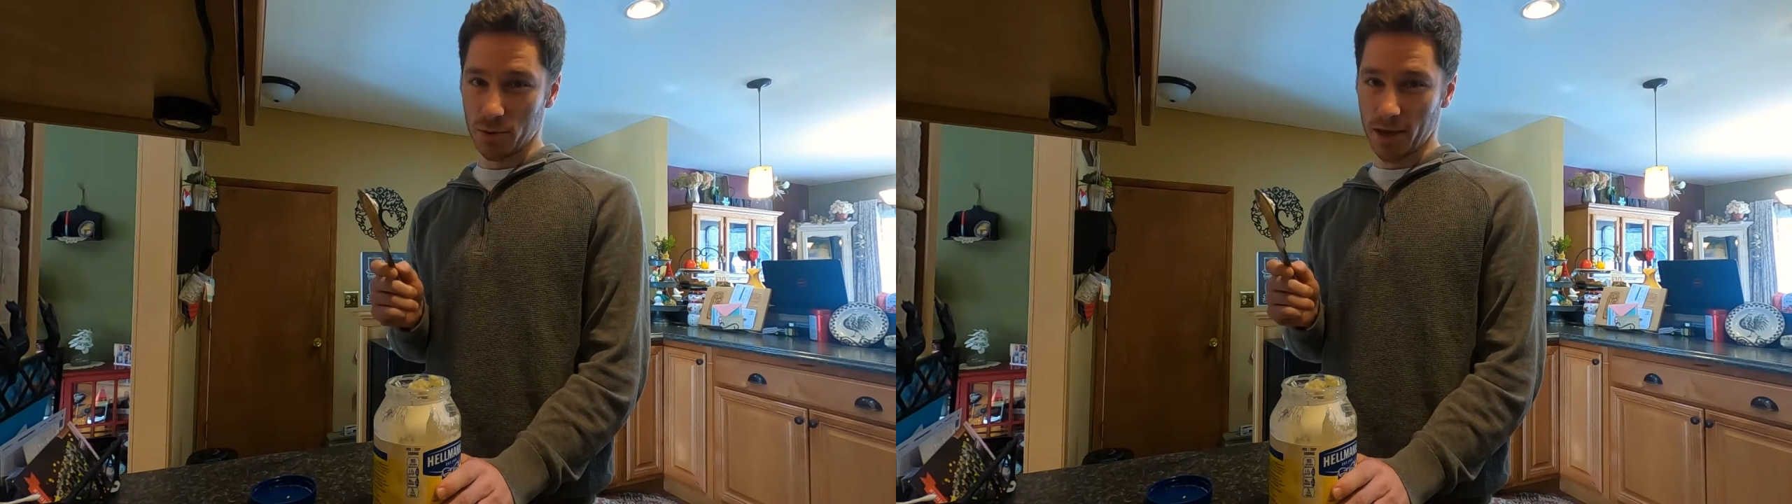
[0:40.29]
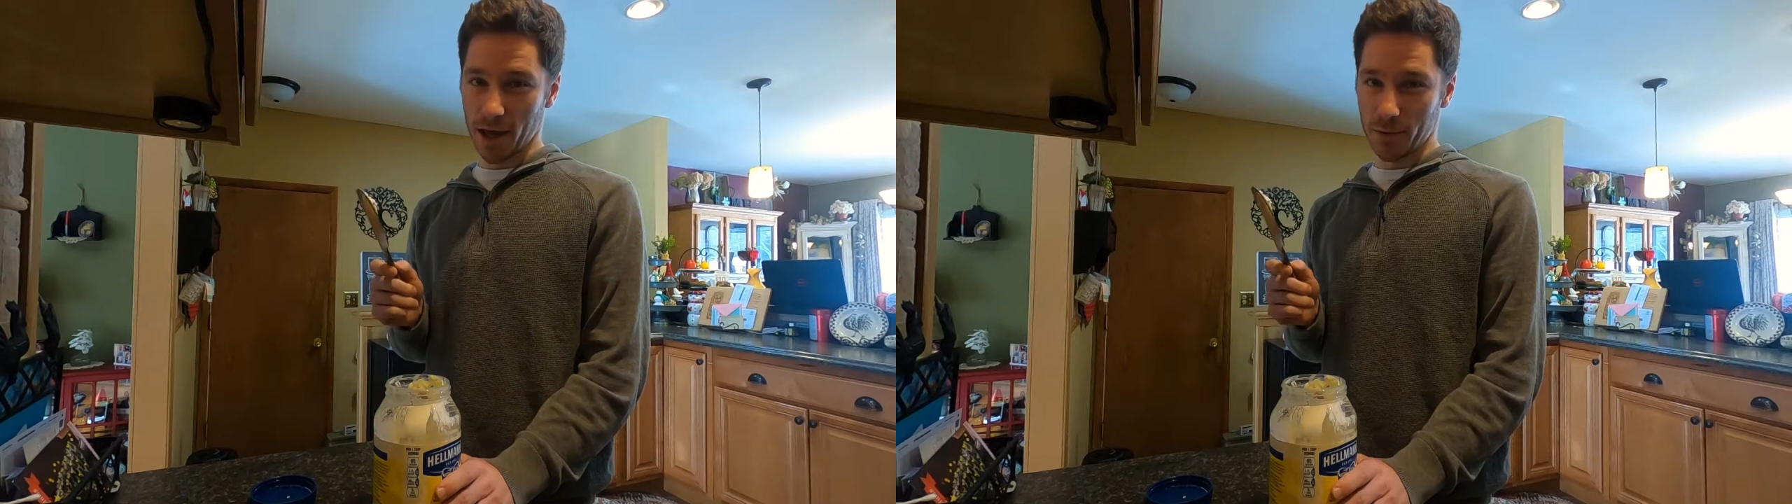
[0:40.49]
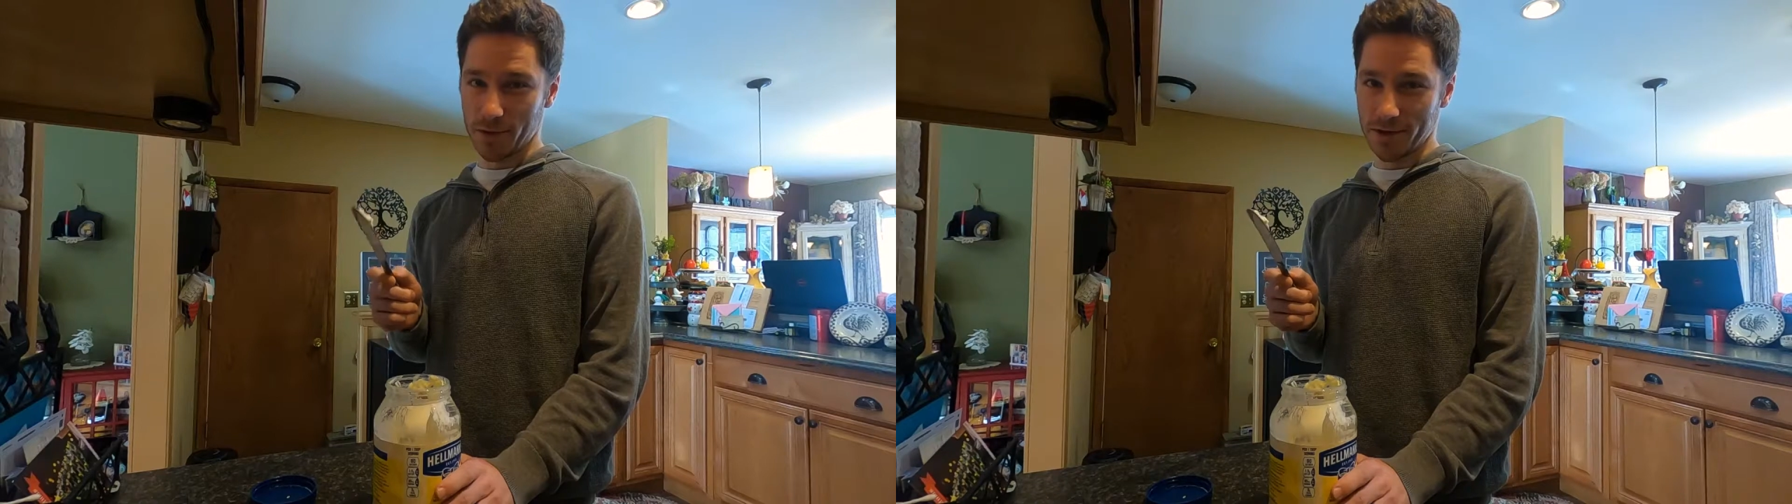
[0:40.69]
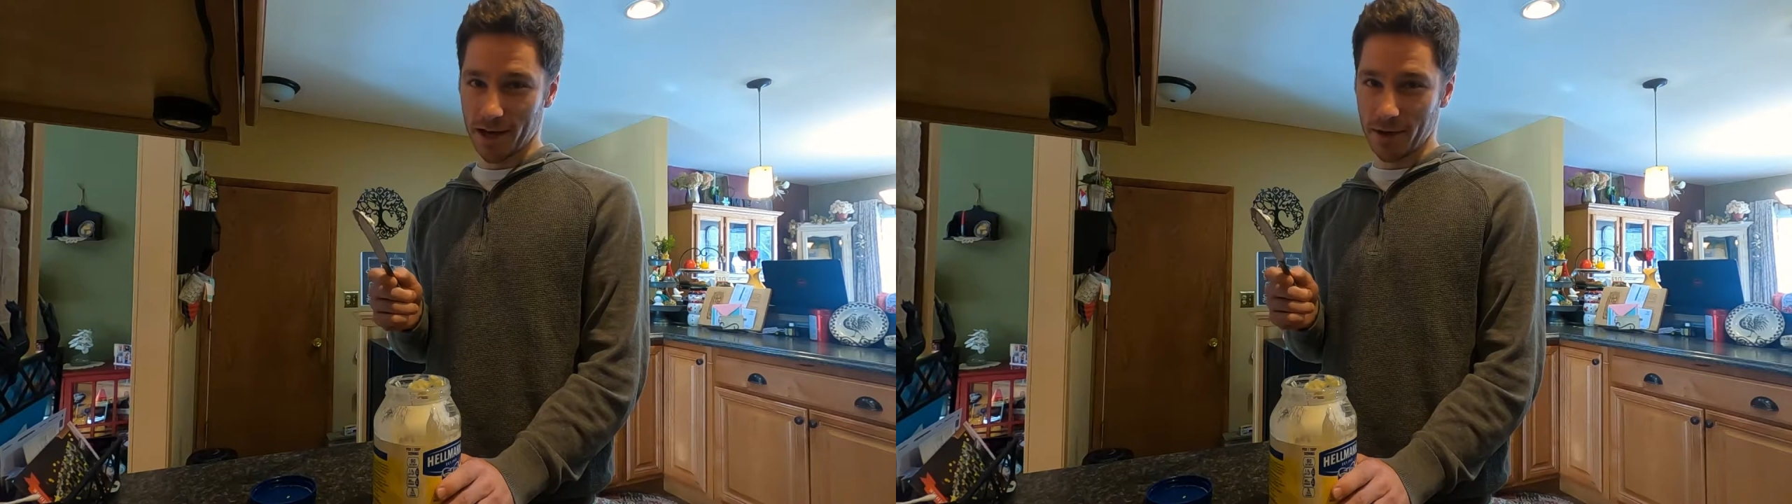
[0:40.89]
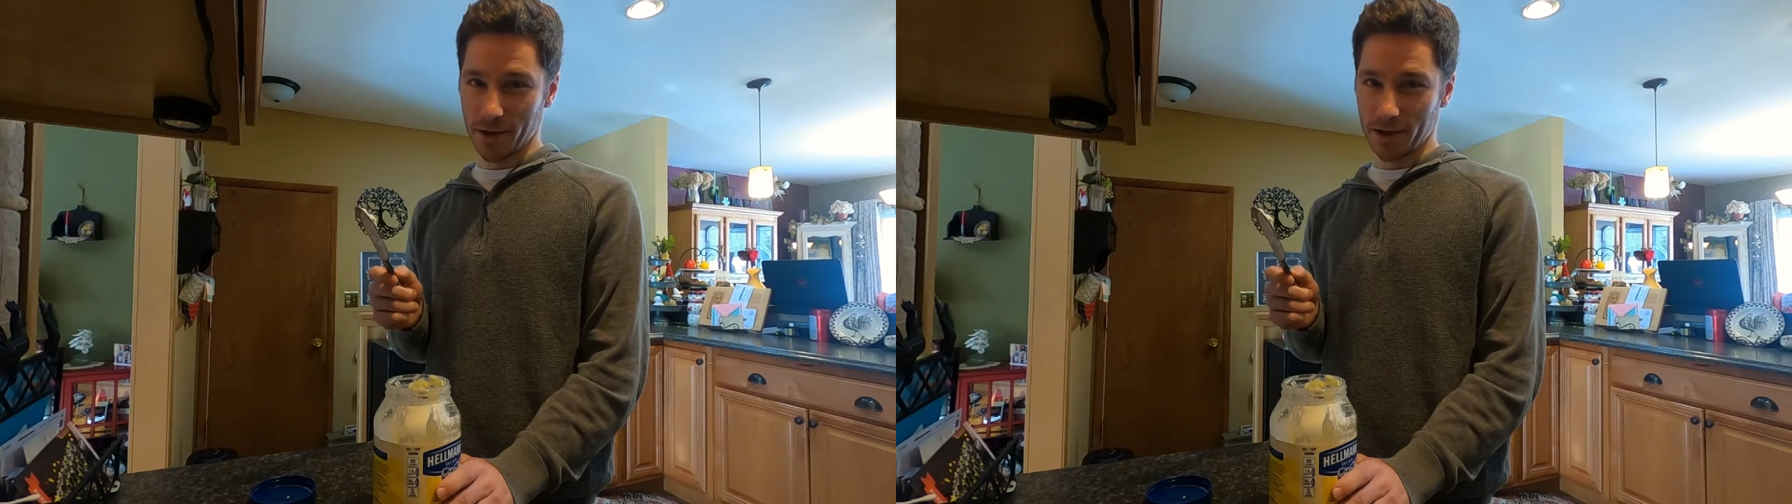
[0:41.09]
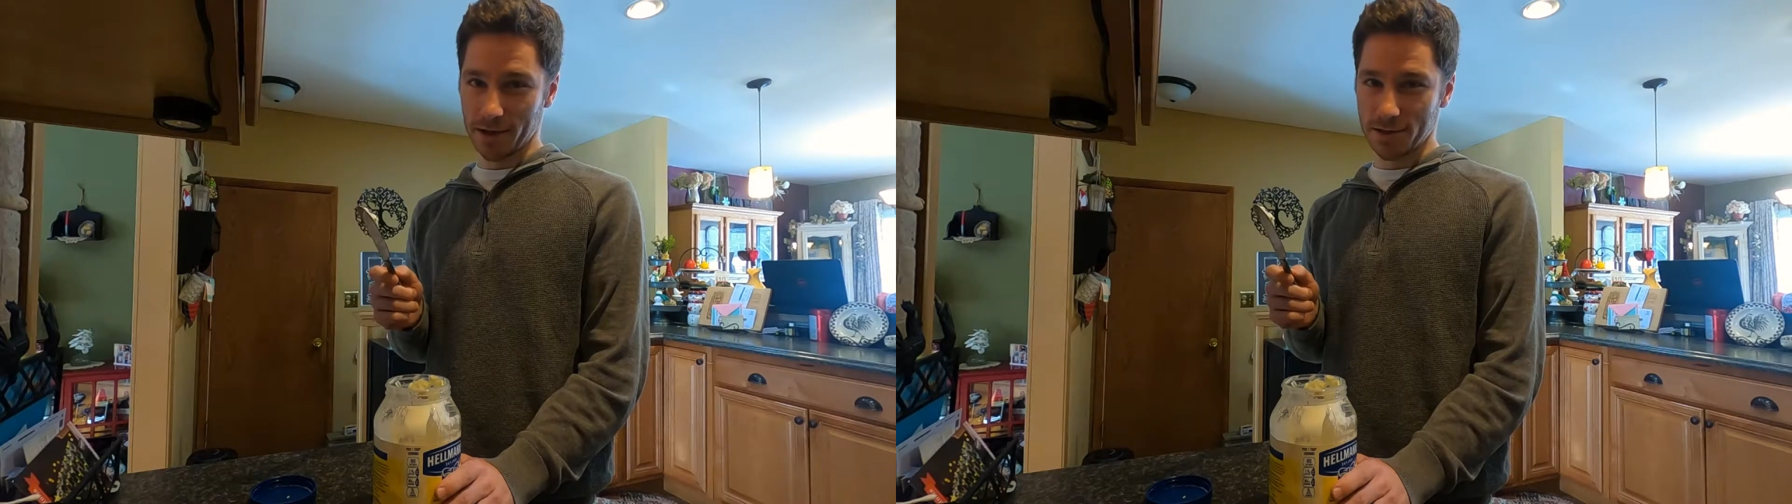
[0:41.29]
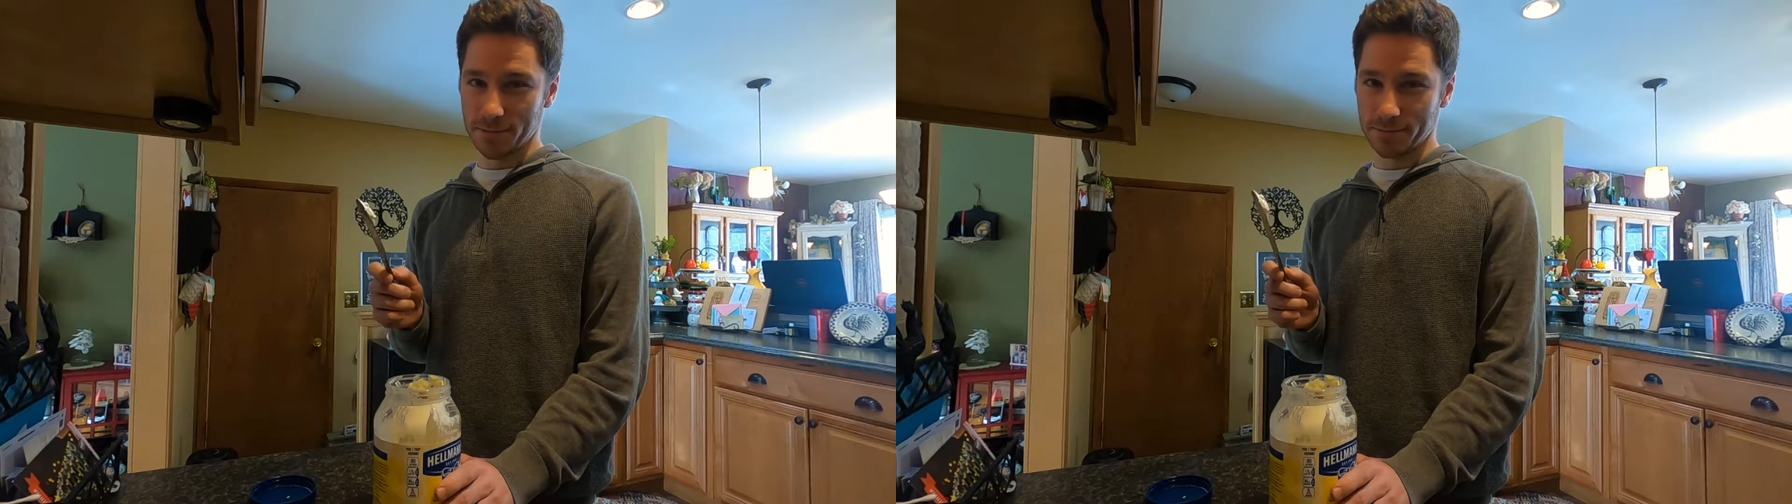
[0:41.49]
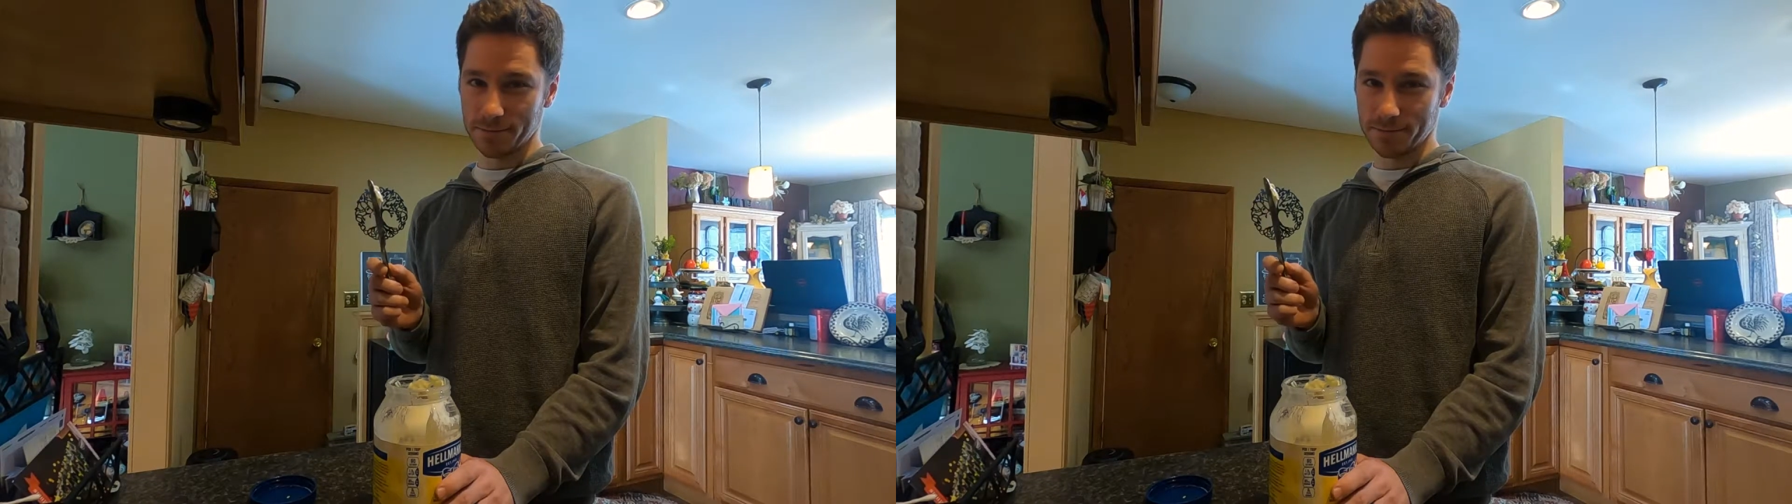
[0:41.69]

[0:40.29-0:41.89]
doing that with this kind of mayonnaise.